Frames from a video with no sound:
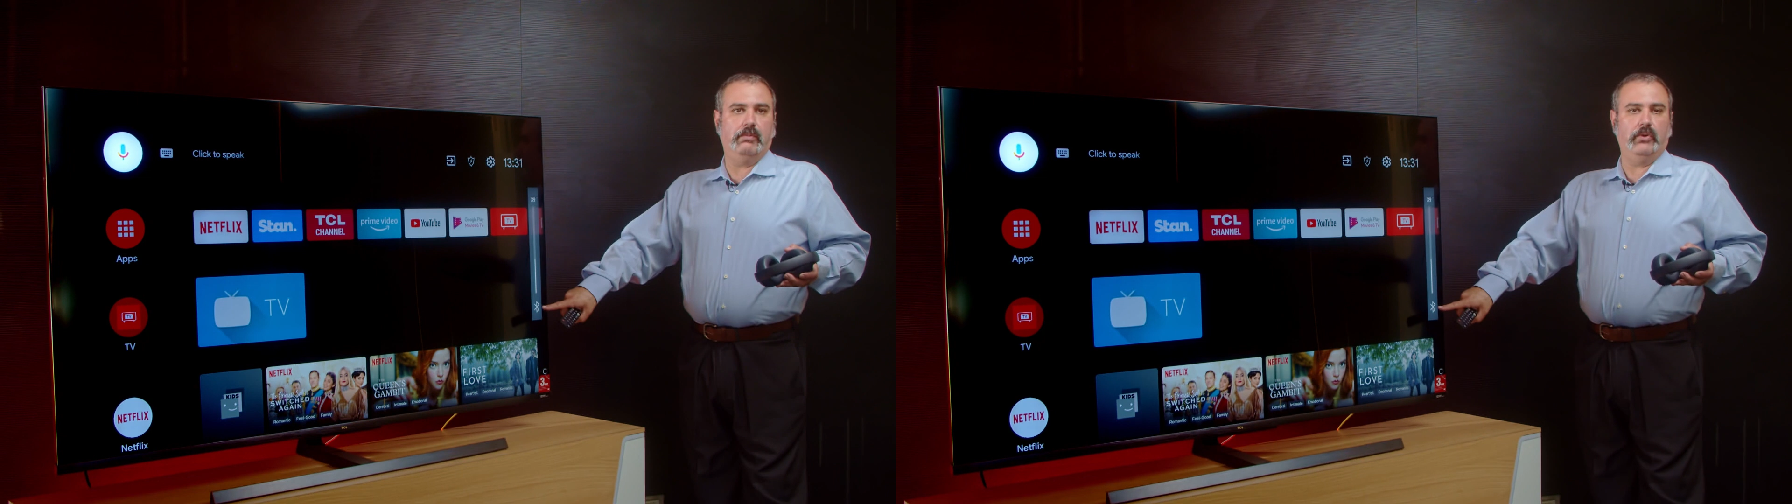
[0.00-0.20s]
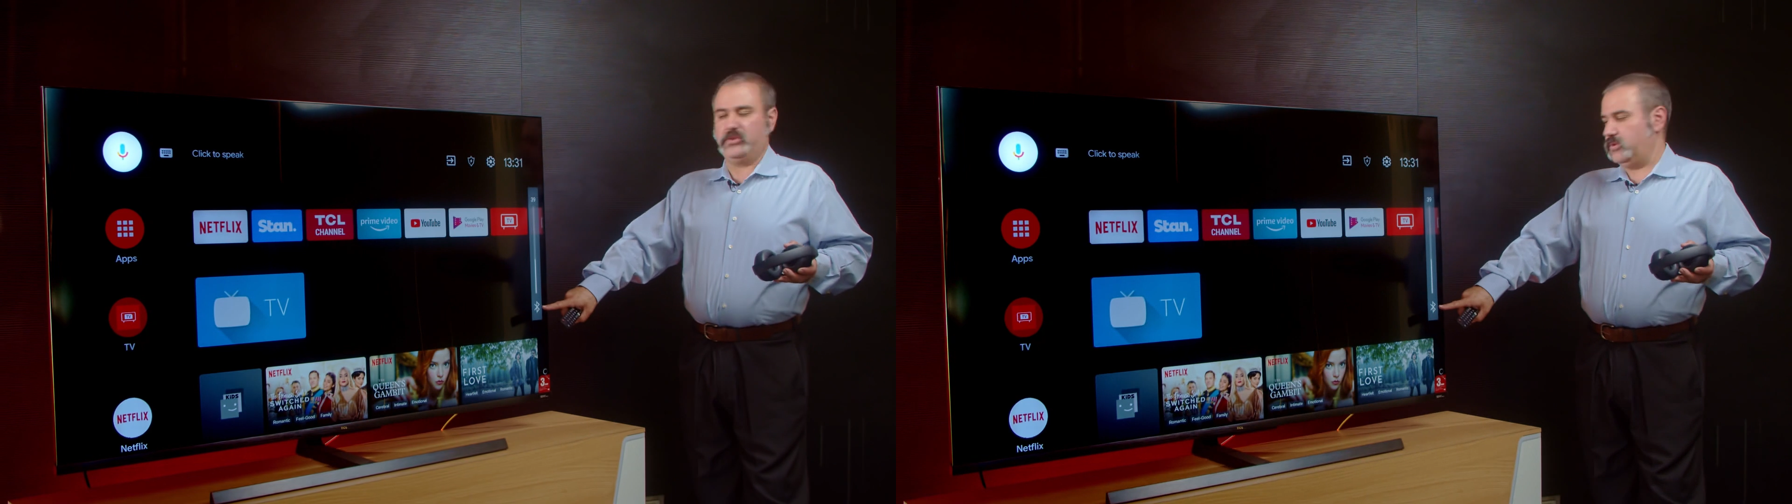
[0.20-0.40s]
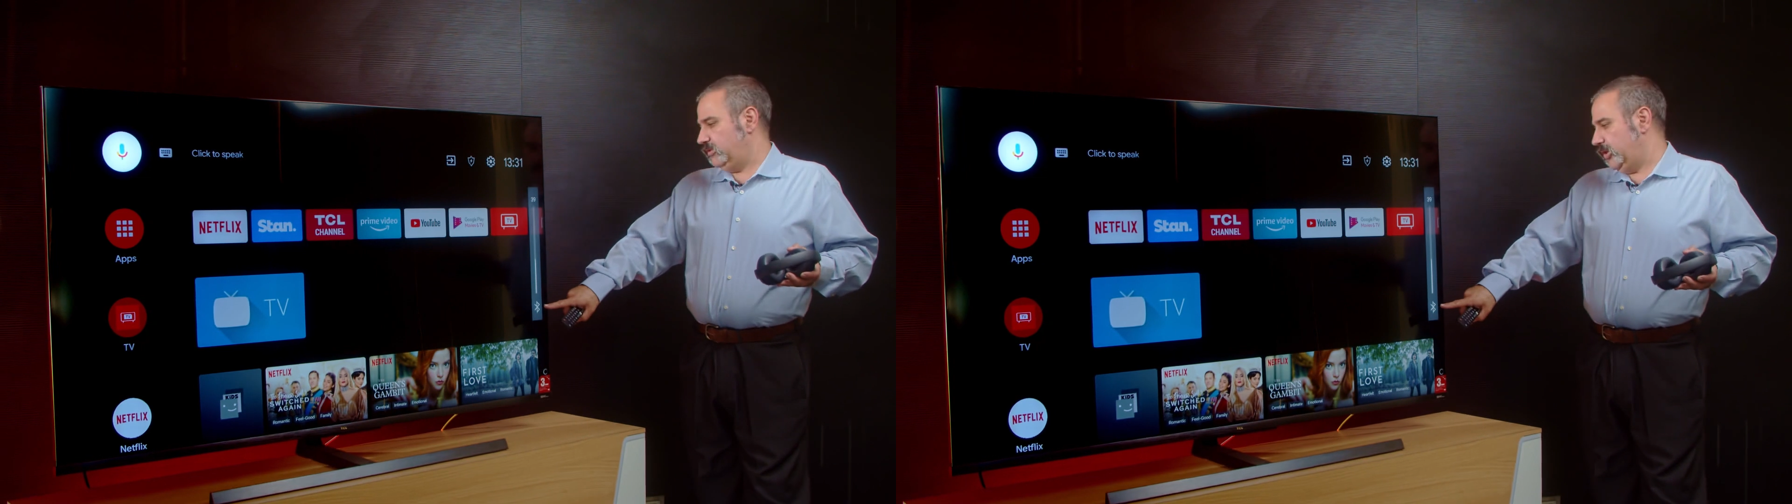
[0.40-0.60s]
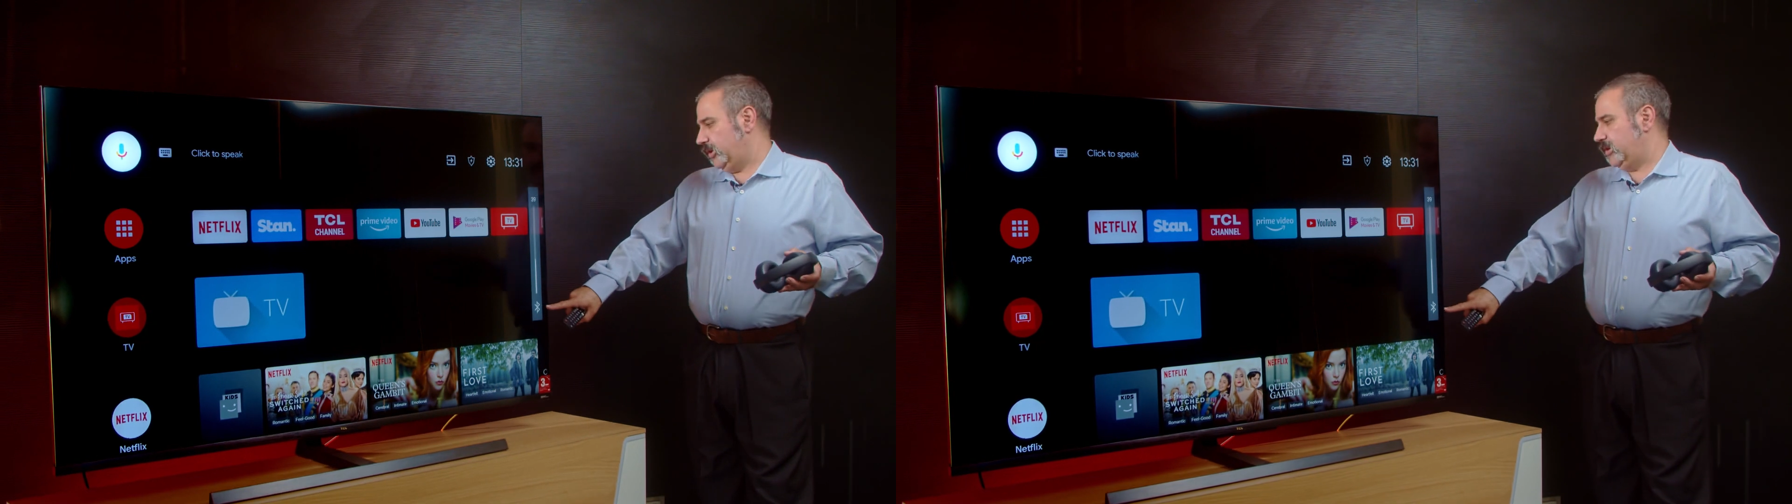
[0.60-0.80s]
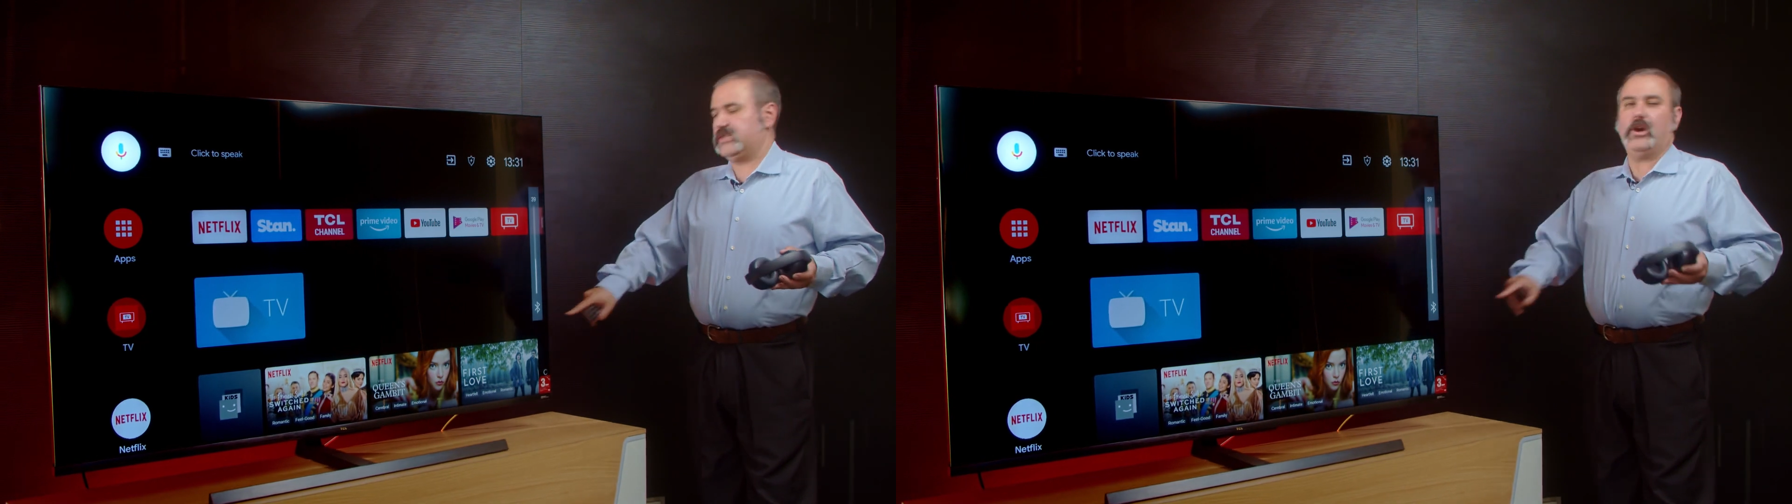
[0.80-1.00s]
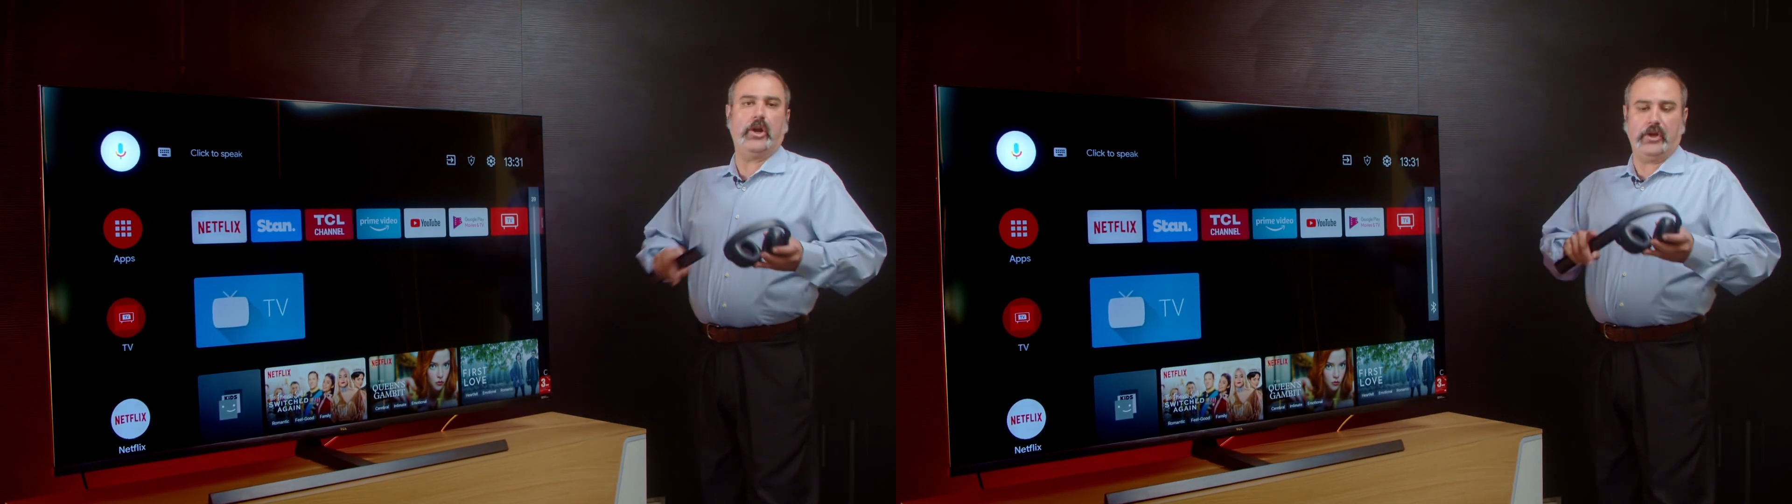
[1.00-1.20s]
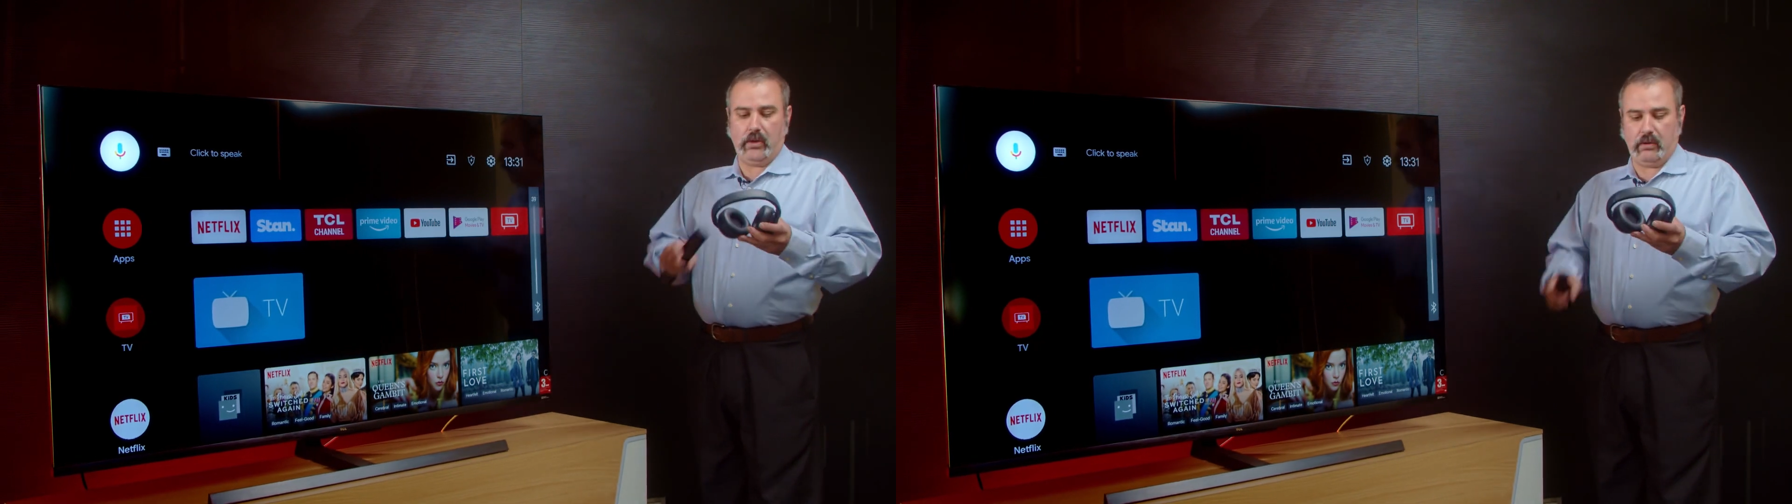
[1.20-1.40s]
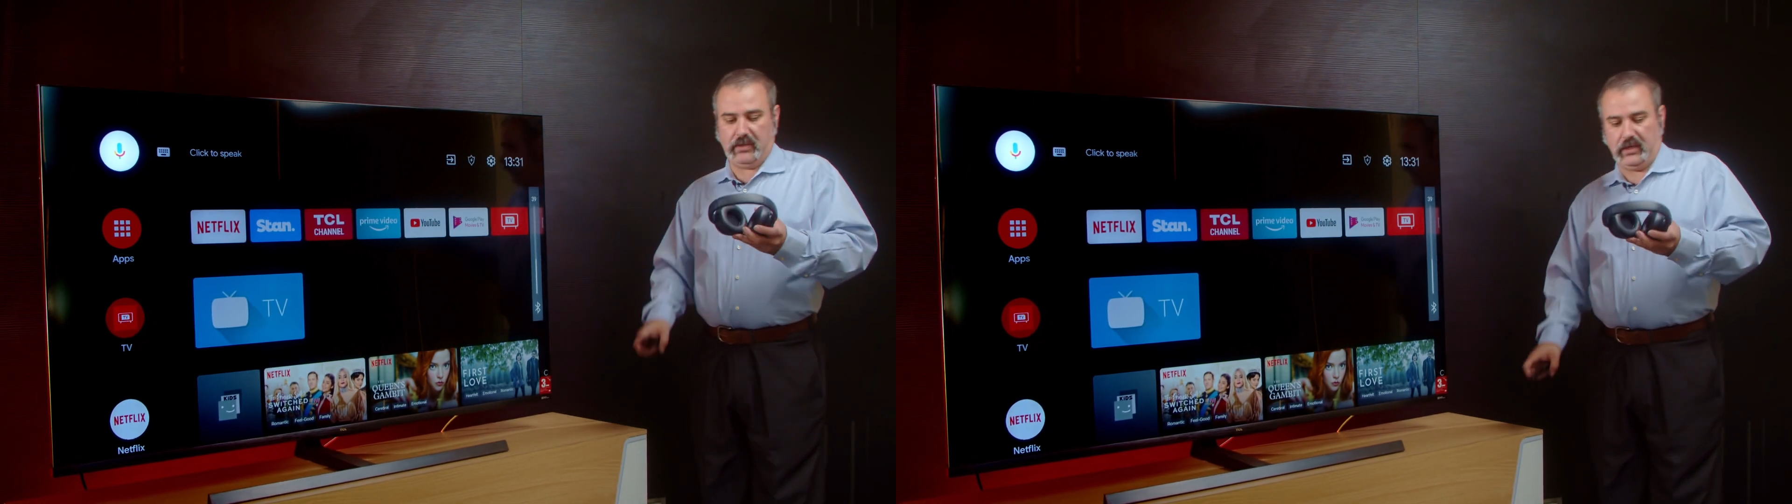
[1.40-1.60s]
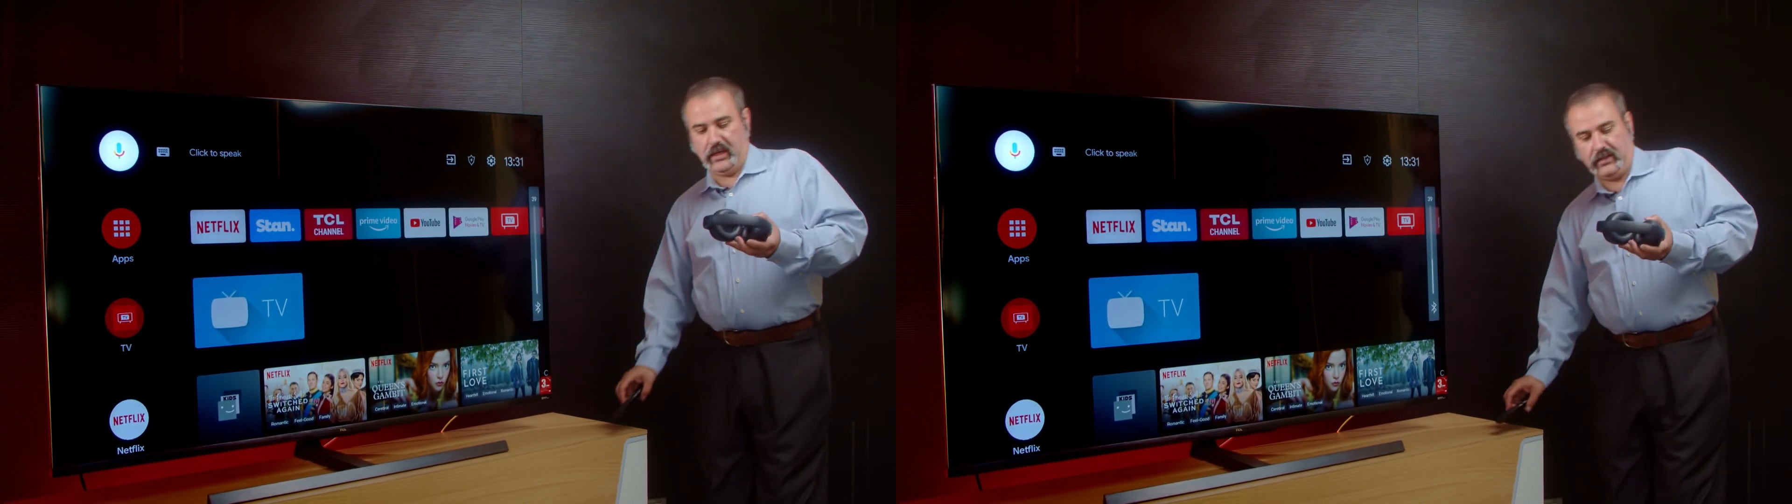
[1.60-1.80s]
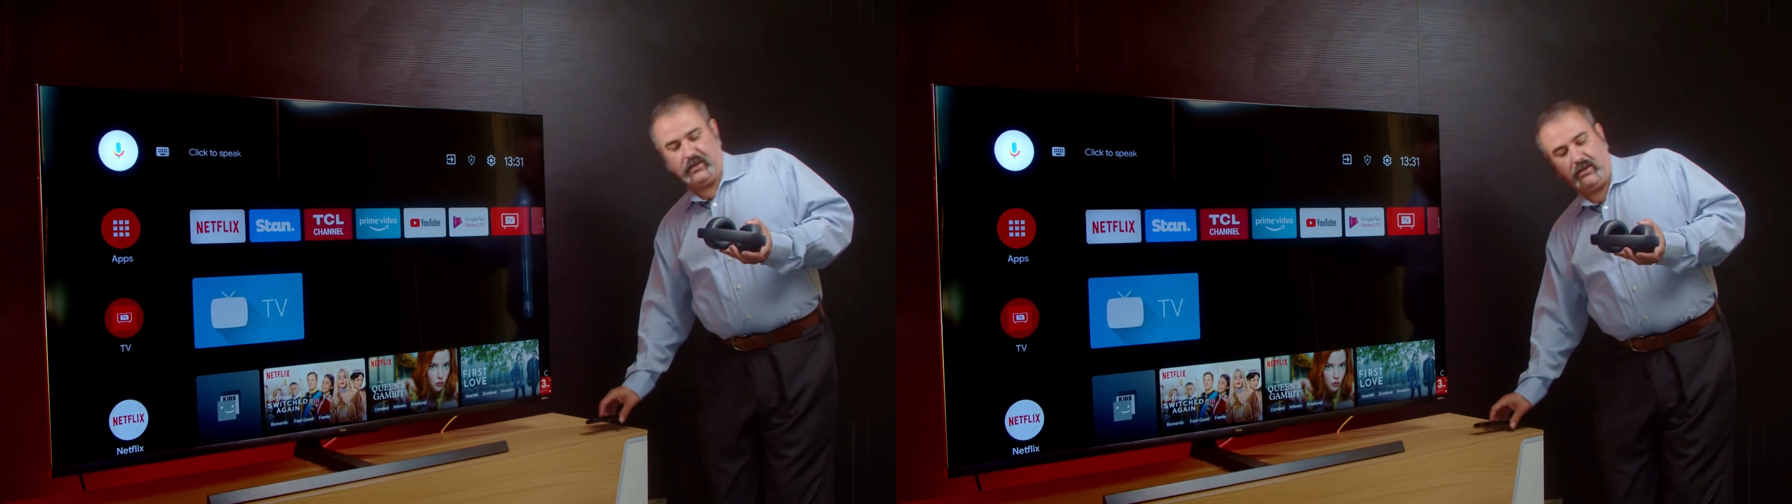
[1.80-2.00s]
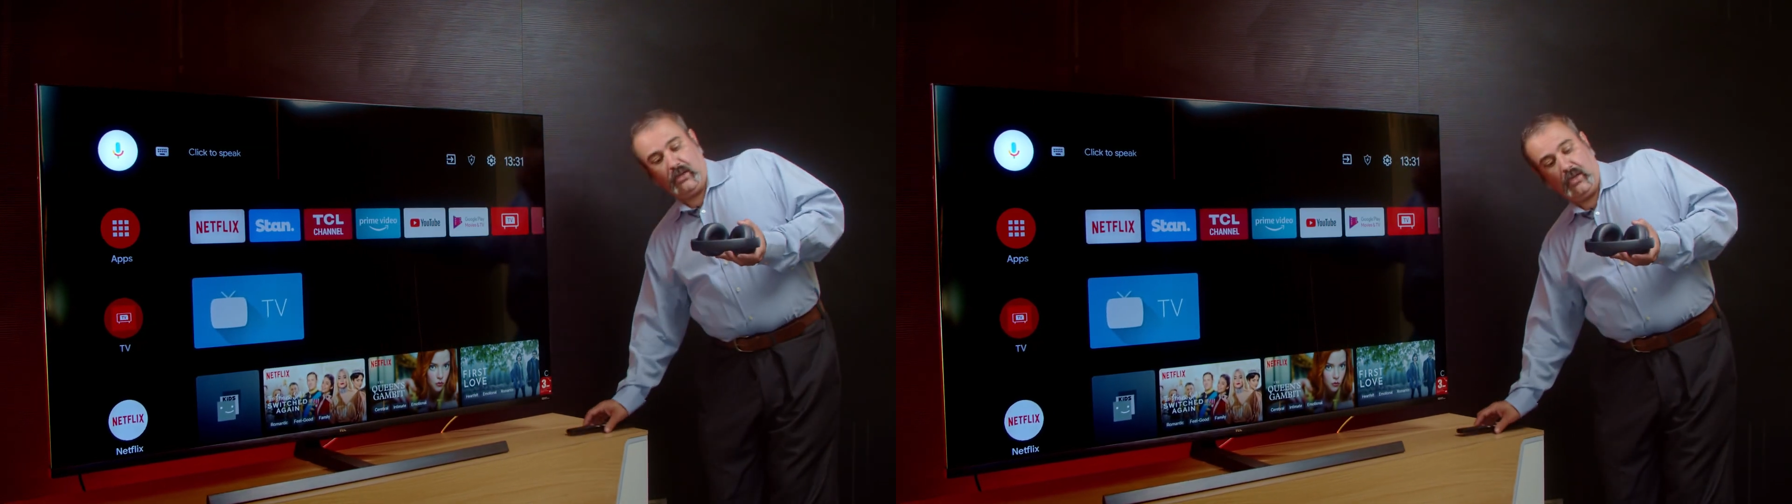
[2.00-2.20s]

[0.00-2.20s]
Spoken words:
Bluetooth logo, so I know I'm connected.